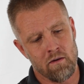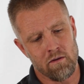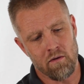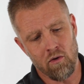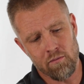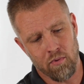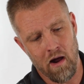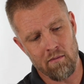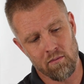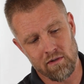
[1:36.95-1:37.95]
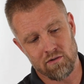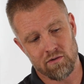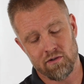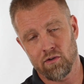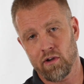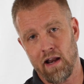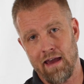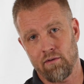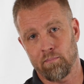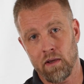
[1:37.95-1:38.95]
The only problem is you're still going to
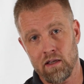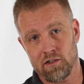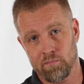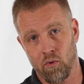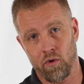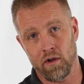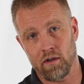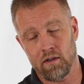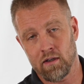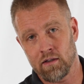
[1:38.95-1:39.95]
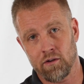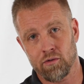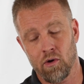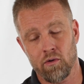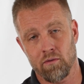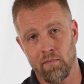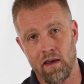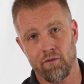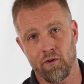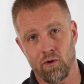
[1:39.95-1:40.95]
have a pinch point in the throat of the
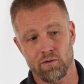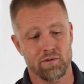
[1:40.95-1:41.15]
manifold,